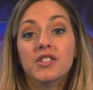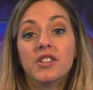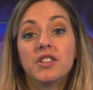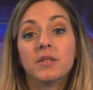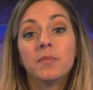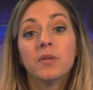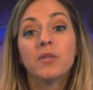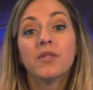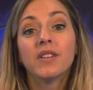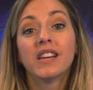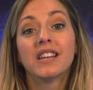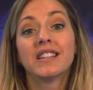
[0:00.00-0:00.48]
She's
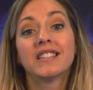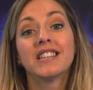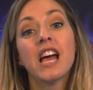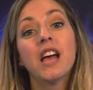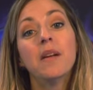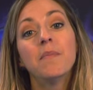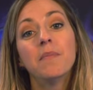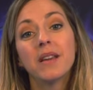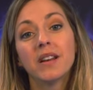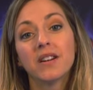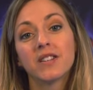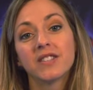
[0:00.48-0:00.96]
moving at
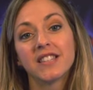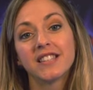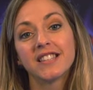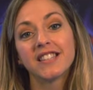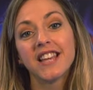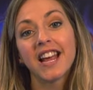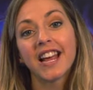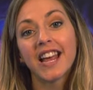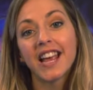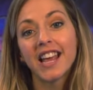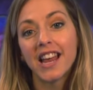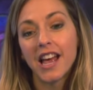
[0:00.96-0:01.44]
10 meters a
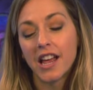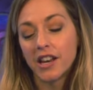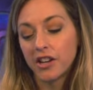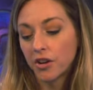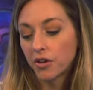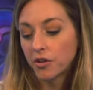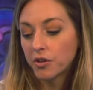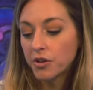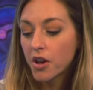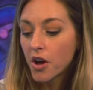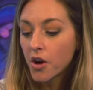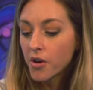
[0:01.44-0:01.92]
second, and
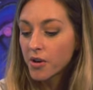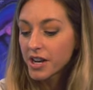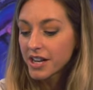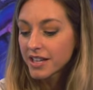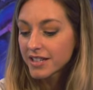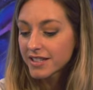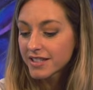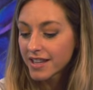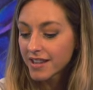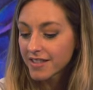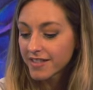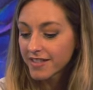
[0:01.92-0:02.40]
you'll
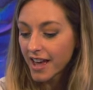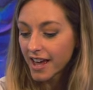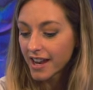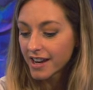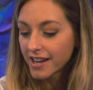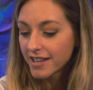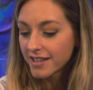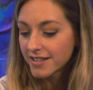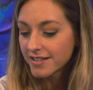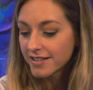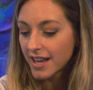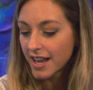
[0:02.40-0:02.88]
notice
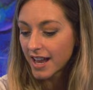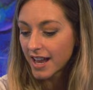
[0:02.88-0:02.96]
that is